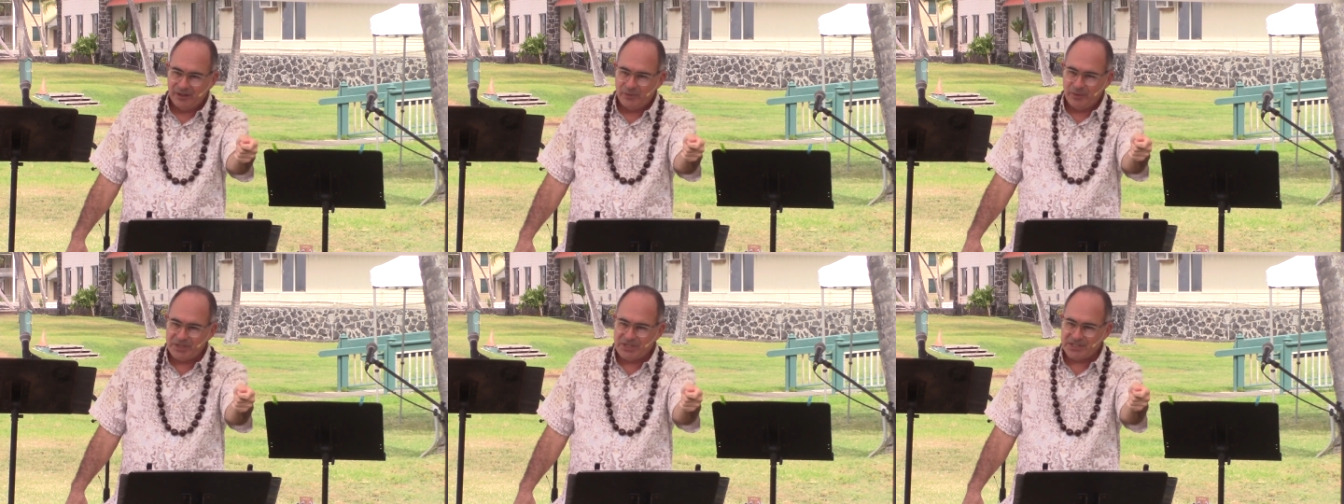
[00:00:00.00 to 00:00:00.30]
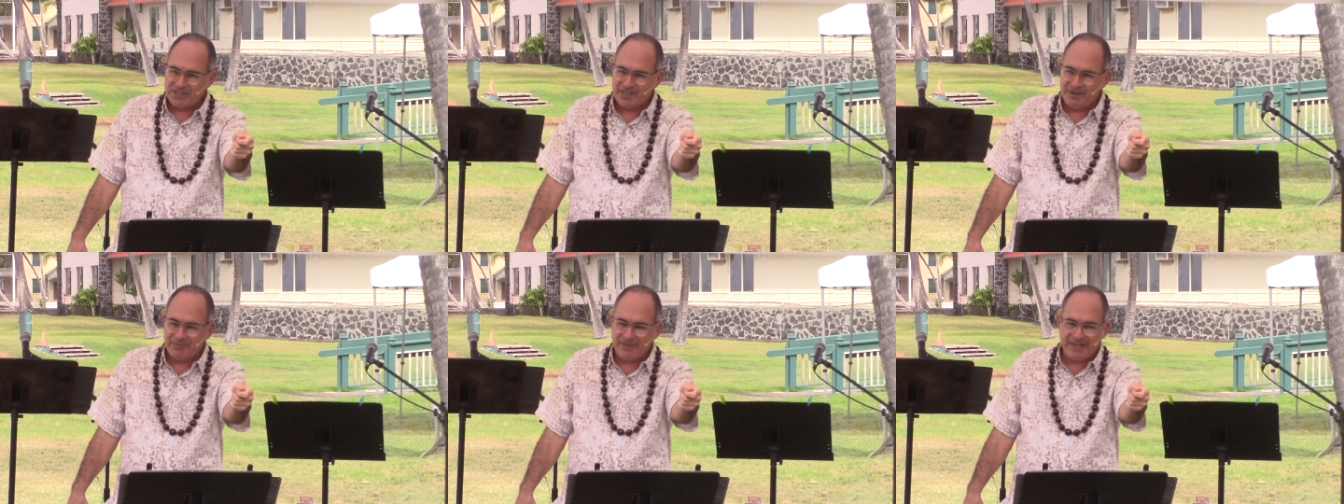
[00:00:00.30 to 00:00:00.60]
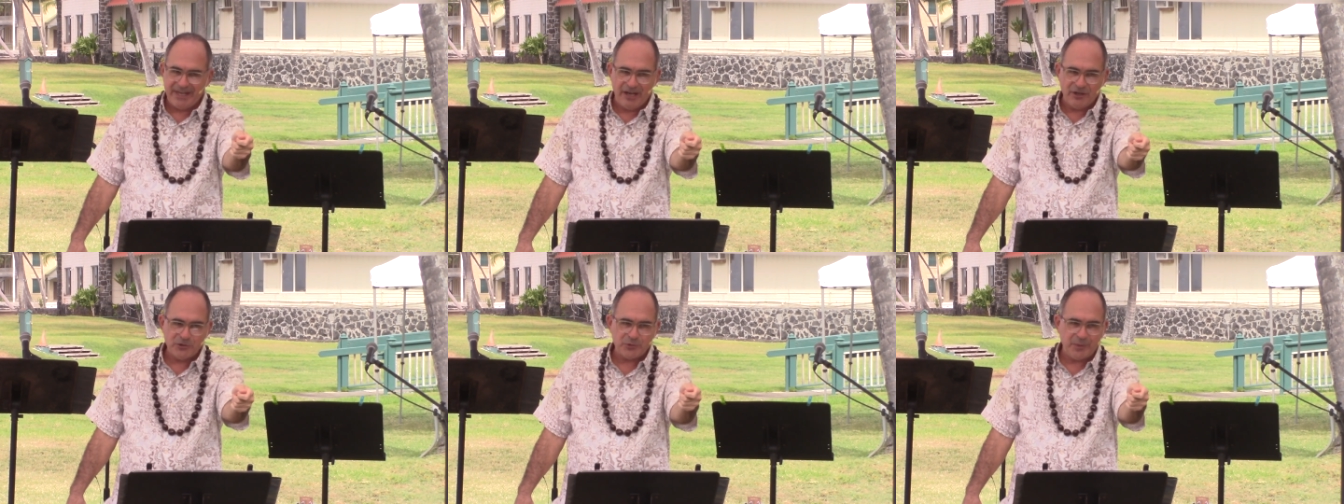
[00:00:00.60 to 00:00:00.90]
which is
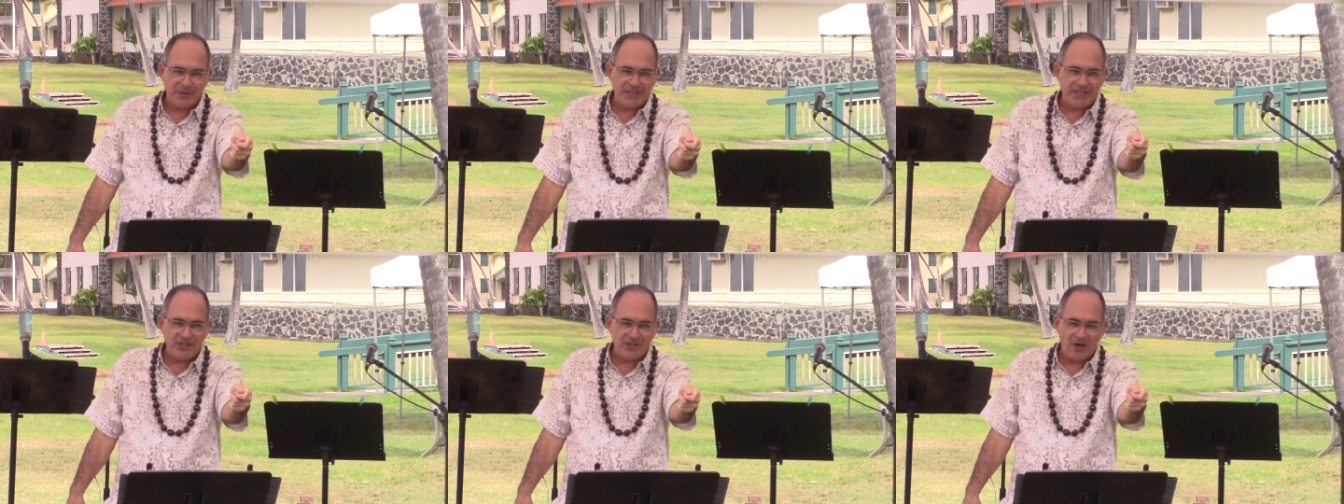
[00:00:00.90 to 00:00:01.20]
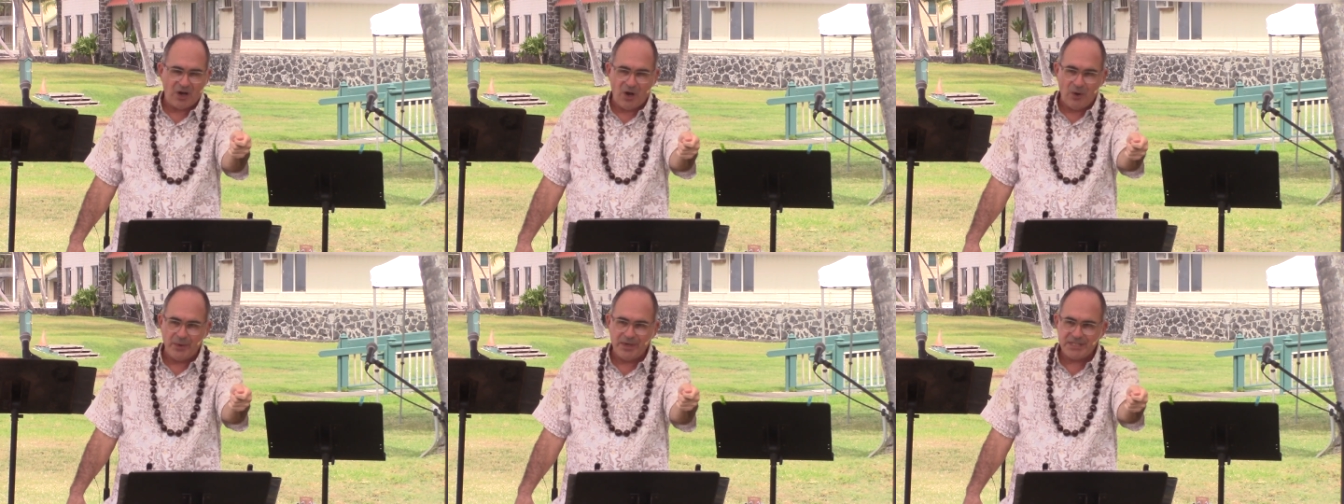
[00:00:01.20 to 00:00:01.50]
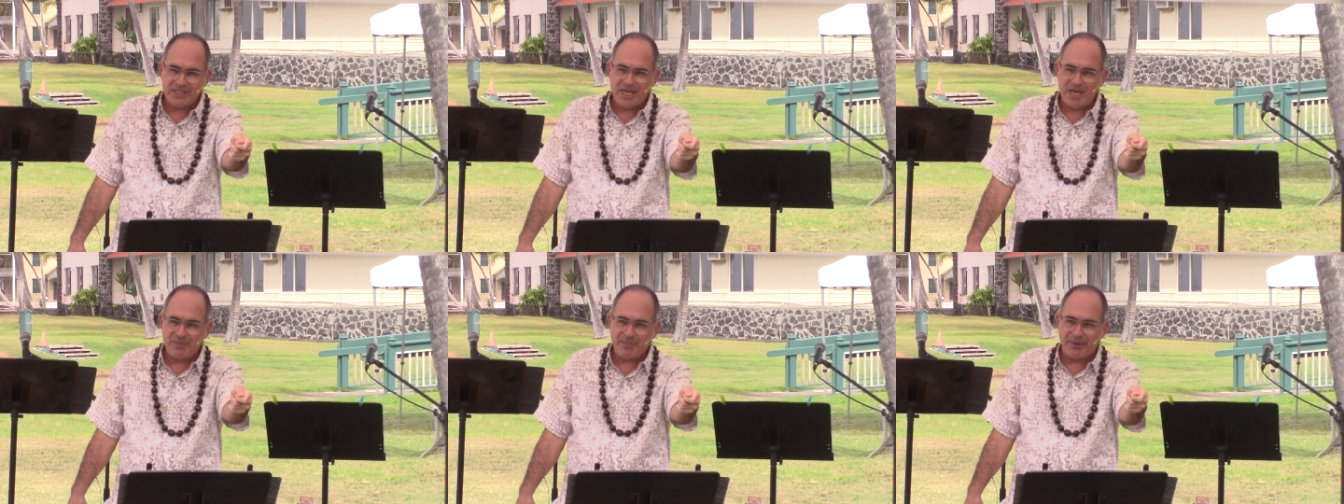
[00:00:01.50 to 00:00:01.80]
something else we need to
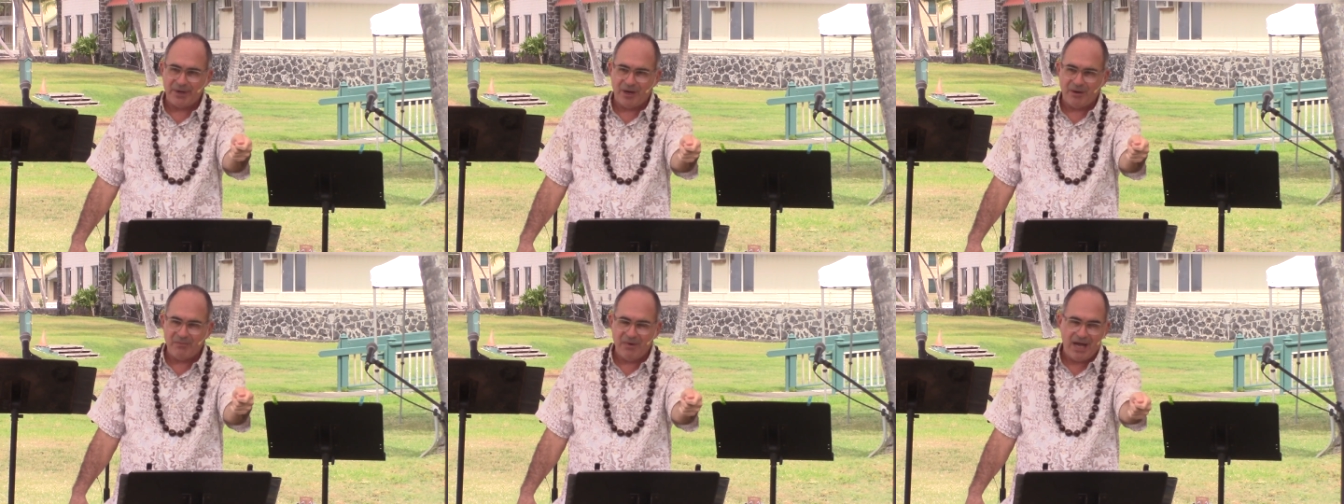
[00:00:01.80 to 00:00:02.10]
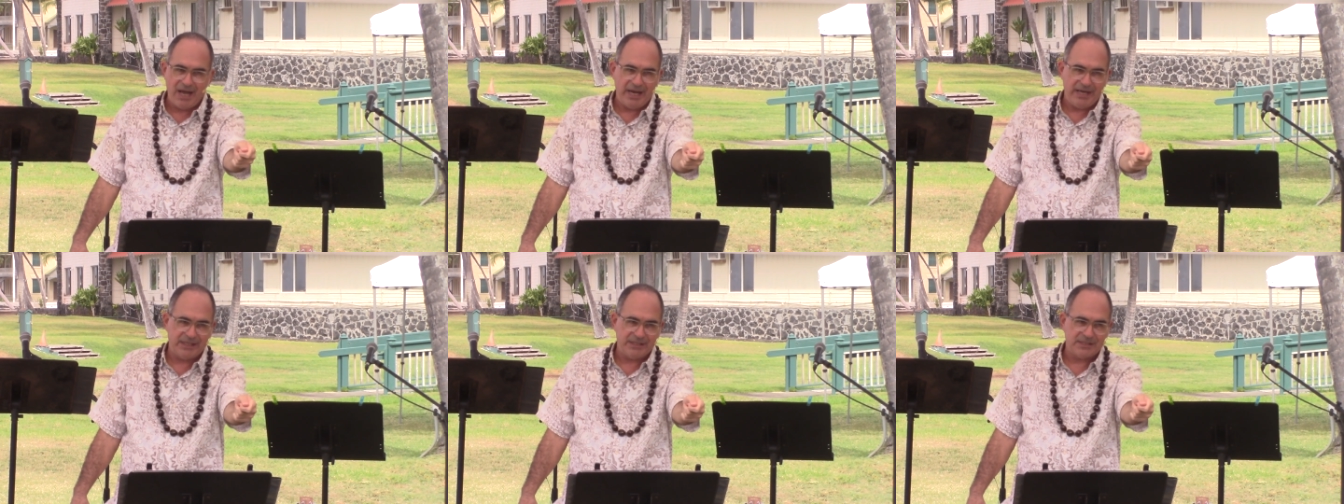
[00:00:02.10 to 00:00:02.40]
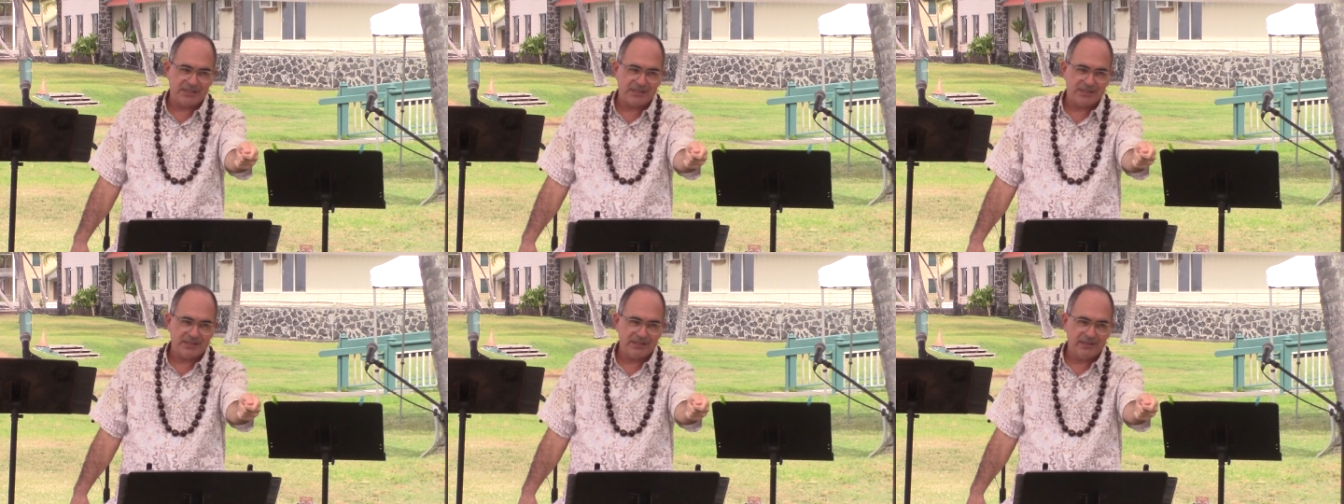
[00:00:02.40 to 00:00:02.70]
always keep in our
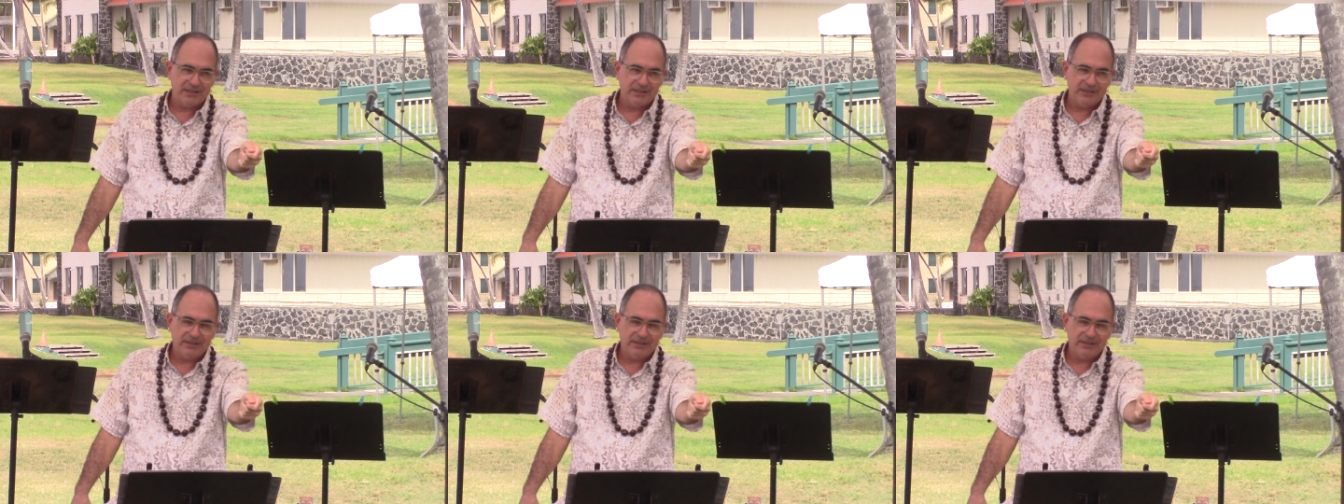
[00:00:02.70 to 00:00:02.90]
minds.